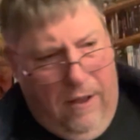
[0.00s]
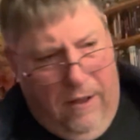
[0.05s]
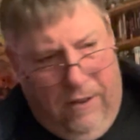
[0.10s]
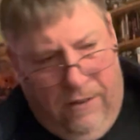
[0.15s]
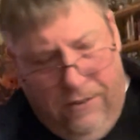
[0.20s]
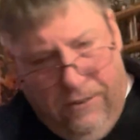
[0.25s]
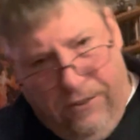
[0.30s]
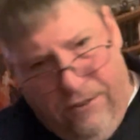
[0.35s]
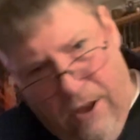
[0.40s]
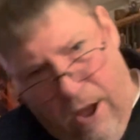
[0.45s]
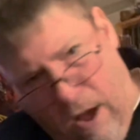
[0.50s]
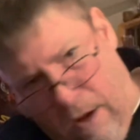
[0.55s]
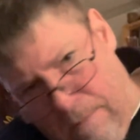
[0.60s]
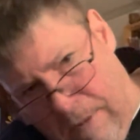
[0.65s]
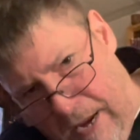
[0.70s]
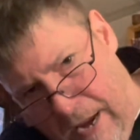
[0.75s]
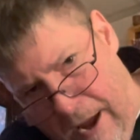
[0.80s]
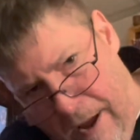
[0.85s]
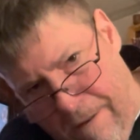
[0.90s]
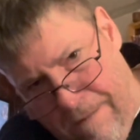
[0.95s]

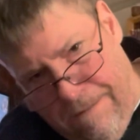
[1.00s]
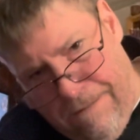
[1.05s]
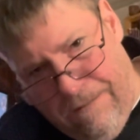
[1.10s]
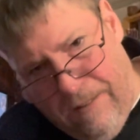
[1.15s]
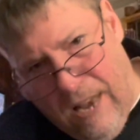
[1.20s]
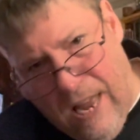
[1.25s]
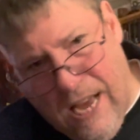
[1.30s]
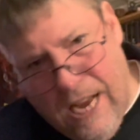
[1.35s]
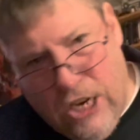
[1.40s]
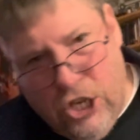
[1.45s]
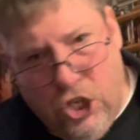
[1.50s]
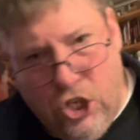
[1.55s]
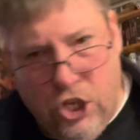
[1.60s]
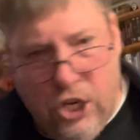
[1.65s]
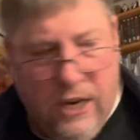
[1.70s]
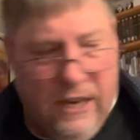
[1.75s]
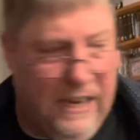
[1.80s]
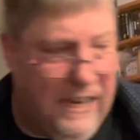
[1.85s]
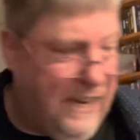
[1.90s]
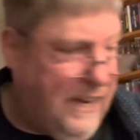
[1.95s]
Zombi
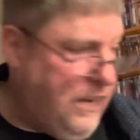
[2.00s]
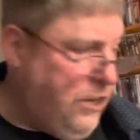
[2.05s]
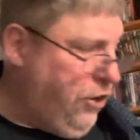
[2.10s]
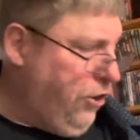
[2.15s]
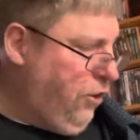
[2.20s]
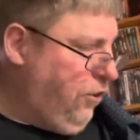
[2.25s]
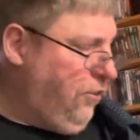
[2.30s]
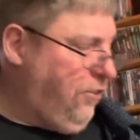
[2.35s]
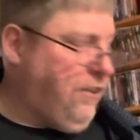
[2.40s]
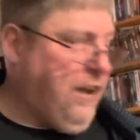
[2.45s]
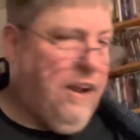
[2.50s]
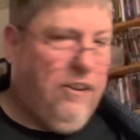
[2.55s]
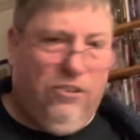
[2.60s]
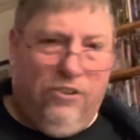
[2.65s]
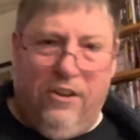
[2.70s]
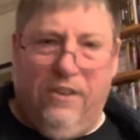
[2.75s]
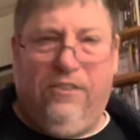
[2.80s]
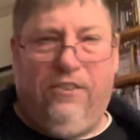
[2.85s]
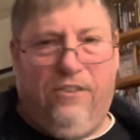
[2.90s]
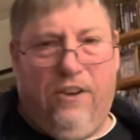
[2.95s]
Flesh Eaters. I
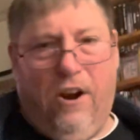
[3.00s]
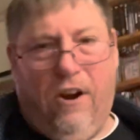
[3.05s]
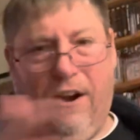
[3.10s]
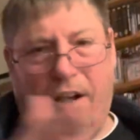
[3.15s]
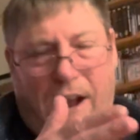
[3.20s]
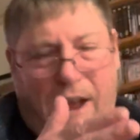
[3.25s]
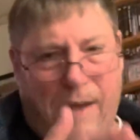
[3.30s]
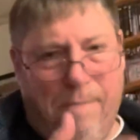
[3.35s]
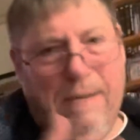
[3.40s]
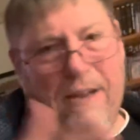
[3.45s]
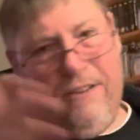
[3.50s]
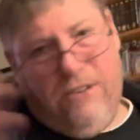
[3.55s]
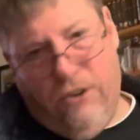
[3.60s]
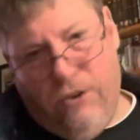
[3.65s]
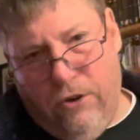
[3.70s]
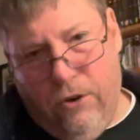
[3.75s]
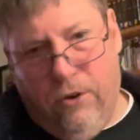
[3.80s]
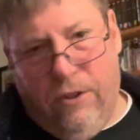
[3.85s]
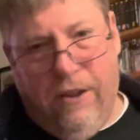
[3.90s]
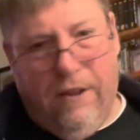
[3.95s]
should start, I meant to
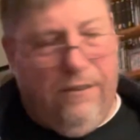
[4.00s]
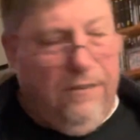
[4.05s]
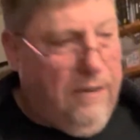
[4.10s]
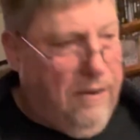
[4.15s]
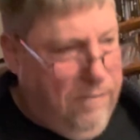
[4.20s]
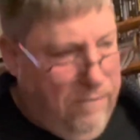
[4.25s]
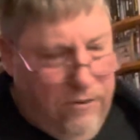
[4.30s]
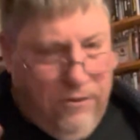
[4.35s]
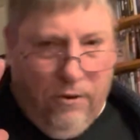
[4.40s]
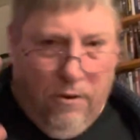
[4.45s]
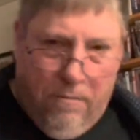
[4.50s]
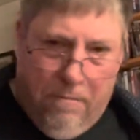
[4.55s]
do this, and so